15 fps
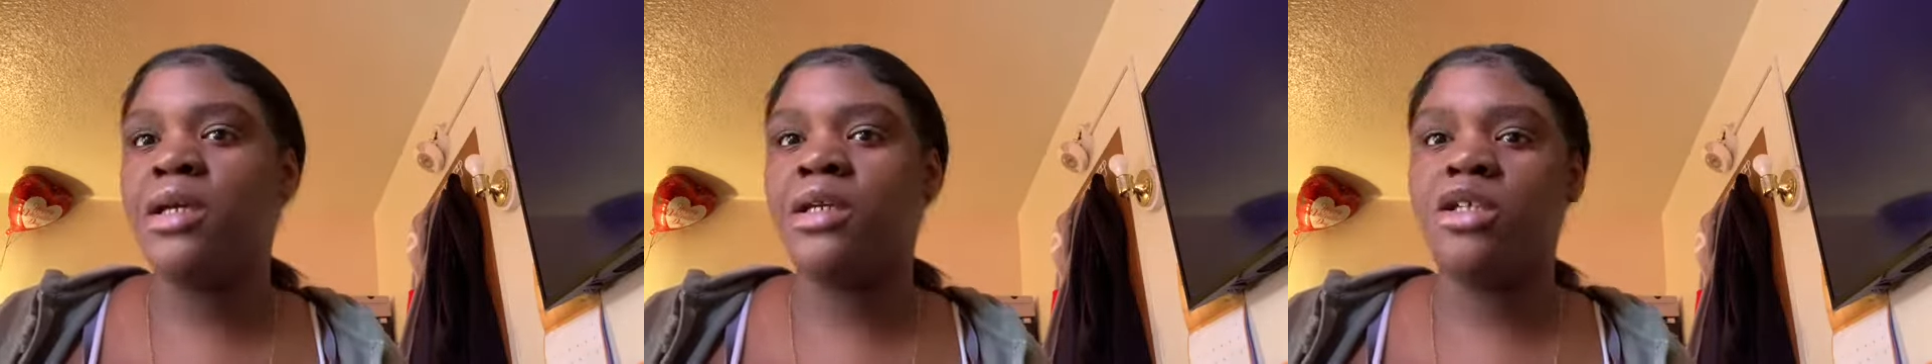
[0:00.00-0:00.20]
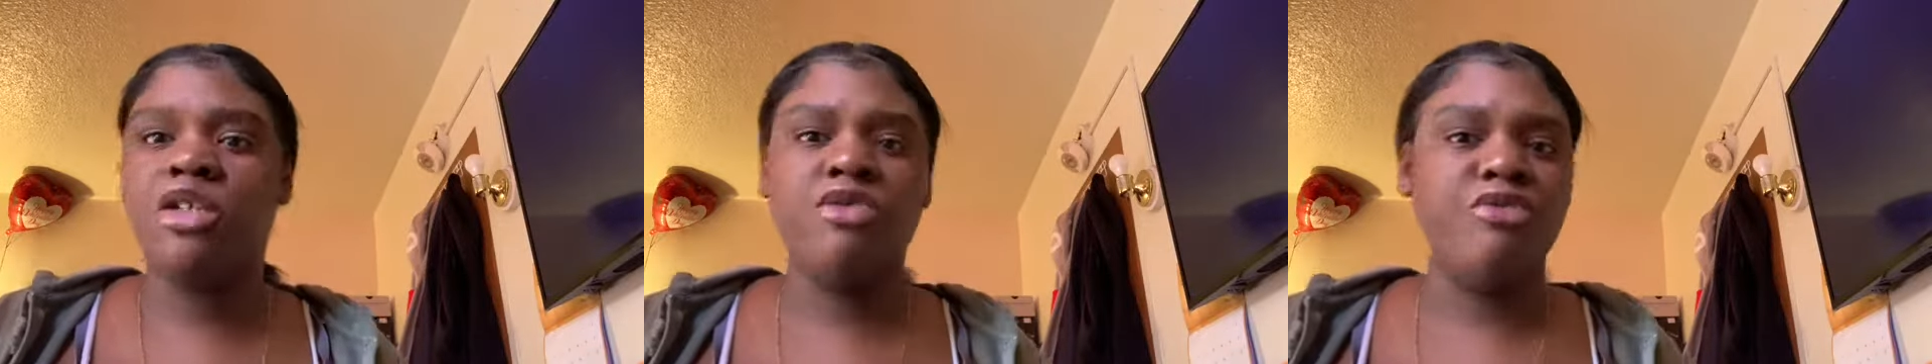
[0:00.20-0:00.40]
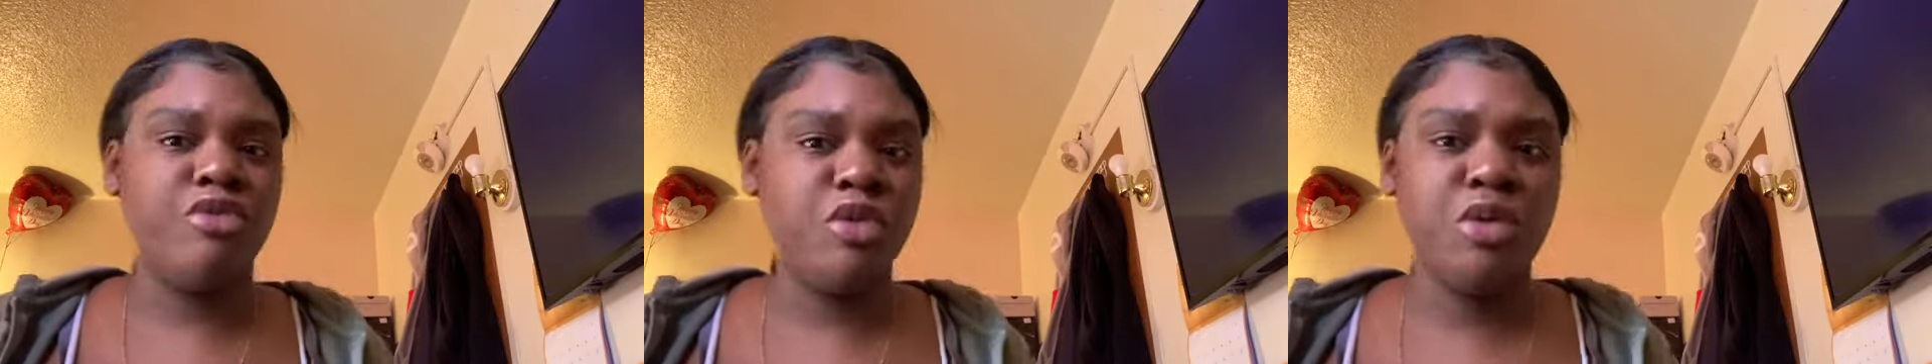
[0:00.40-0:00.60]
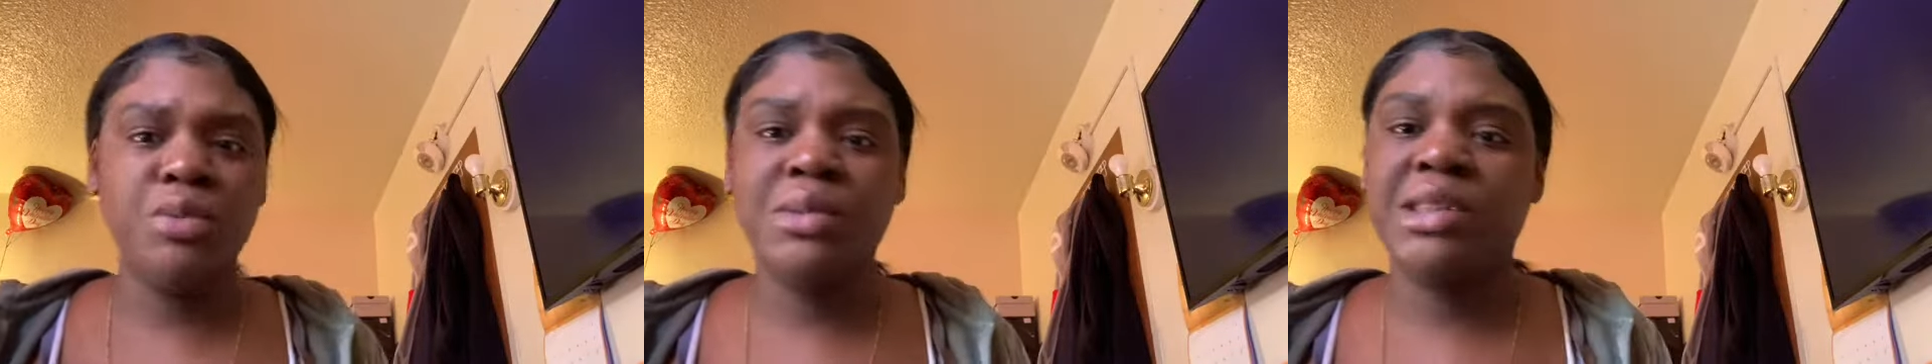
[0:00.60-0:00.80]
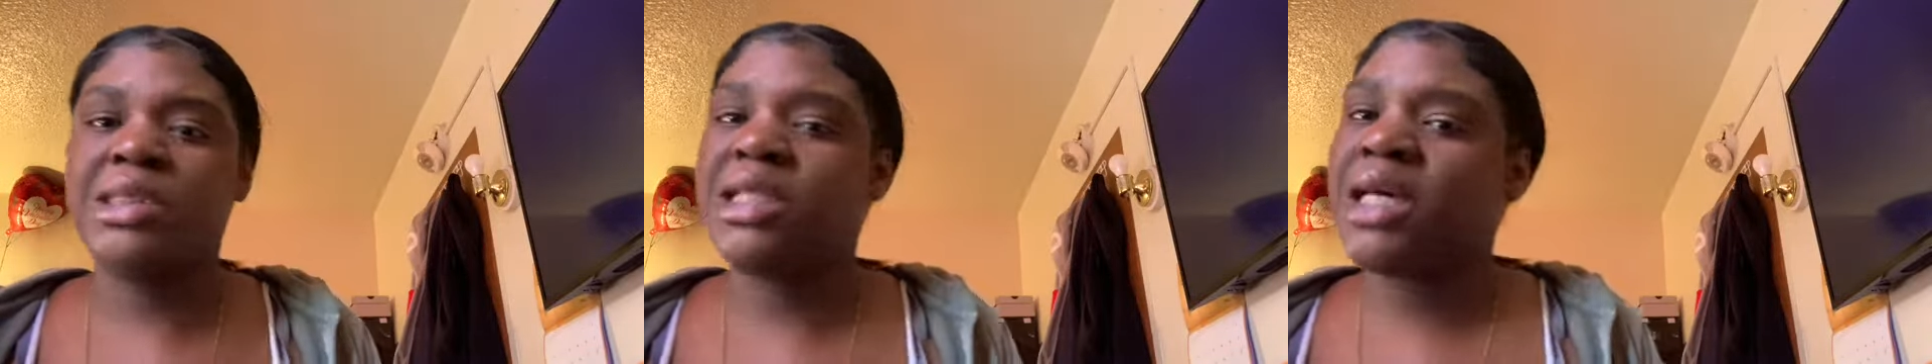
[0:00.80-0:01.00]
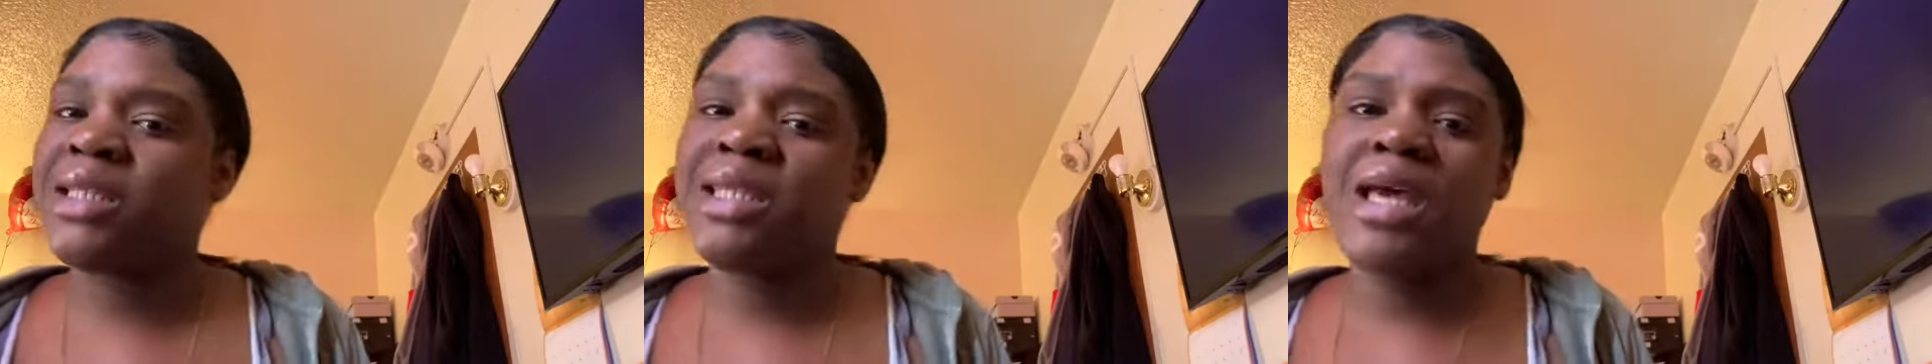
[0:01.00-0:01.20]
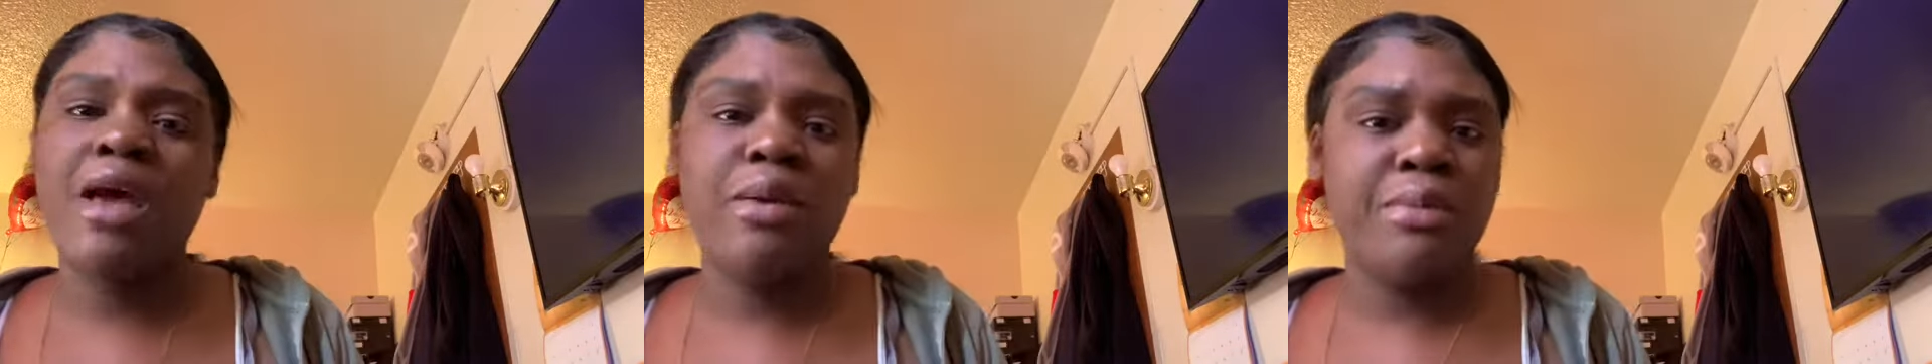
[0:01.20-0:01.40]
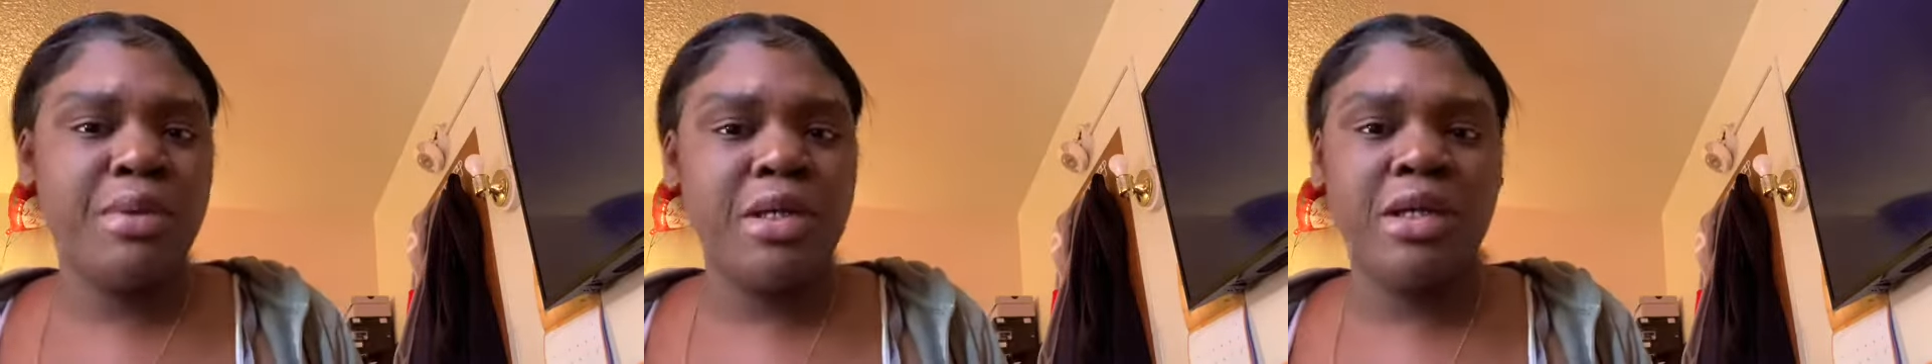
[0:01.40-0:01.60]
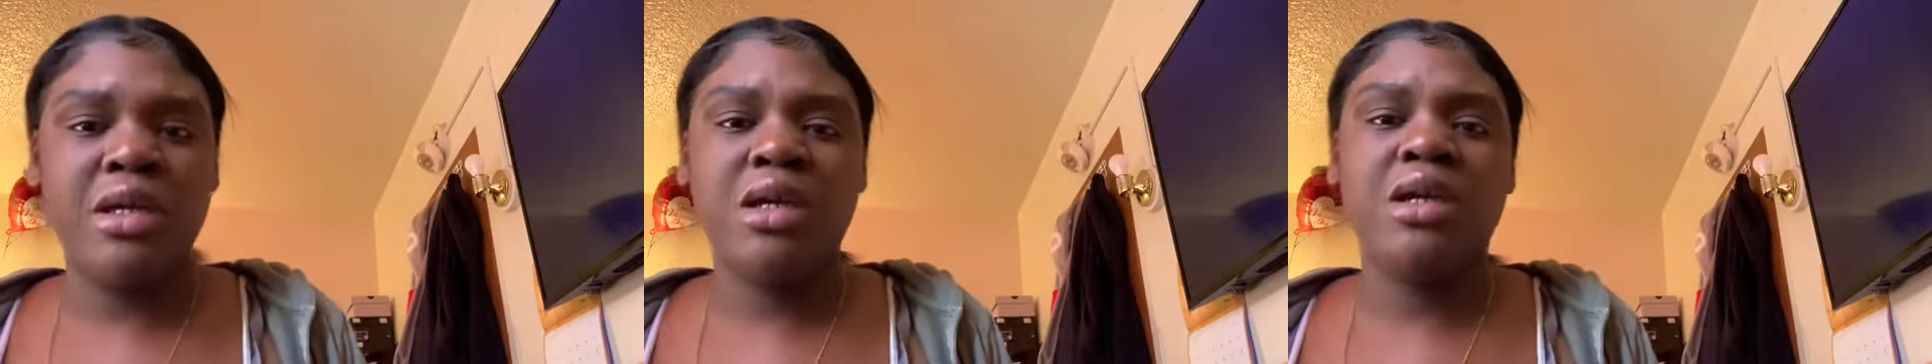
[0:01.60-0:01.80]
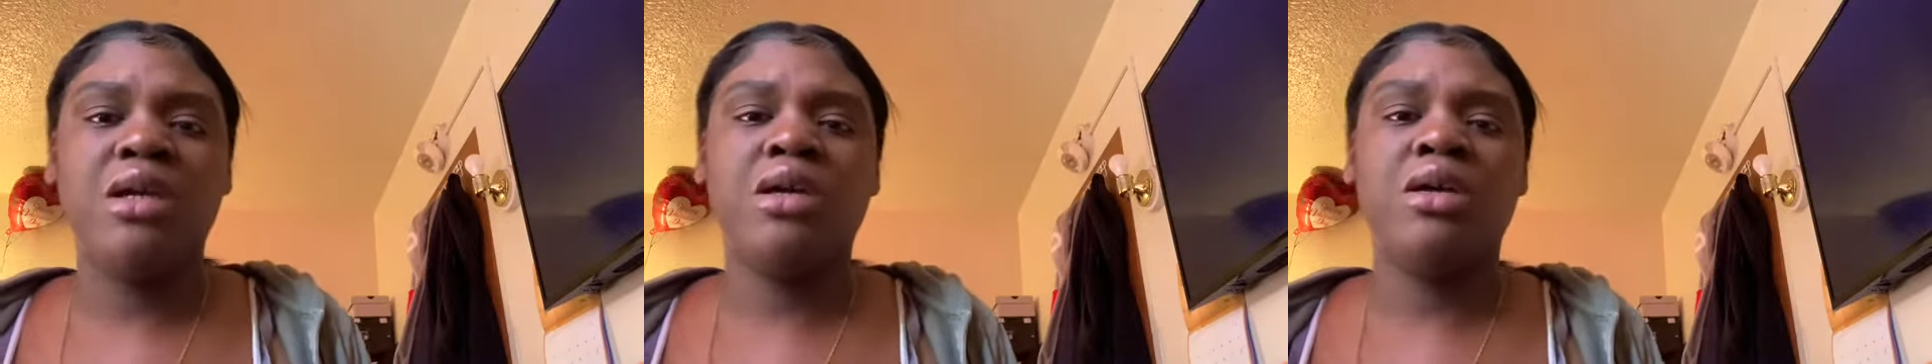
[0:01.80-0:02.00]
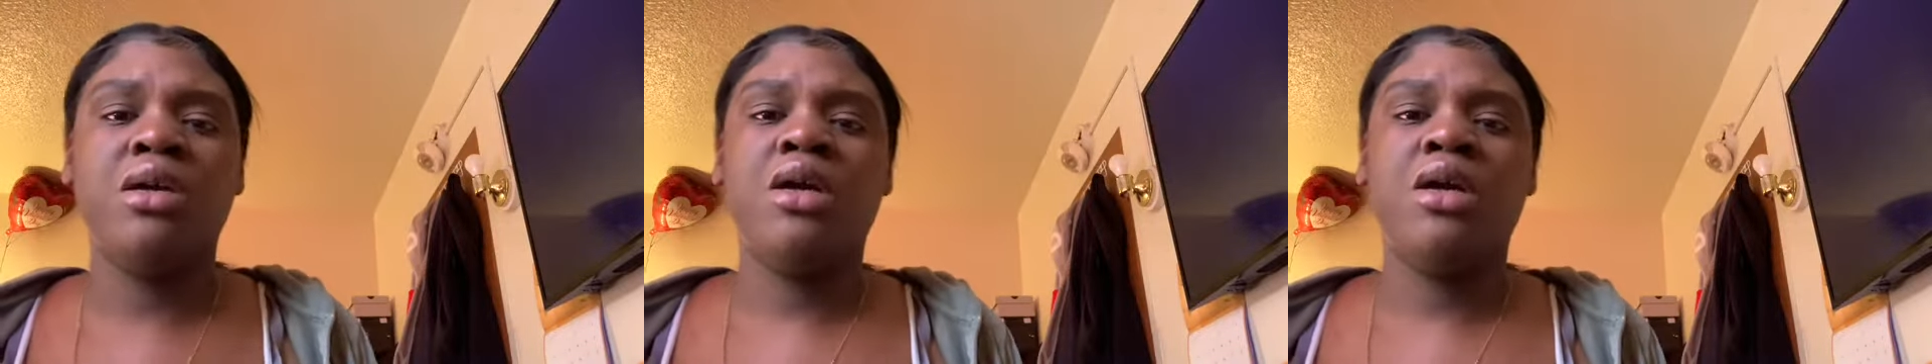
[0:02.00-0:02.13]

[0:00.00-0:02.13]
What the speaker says: your room is not that big.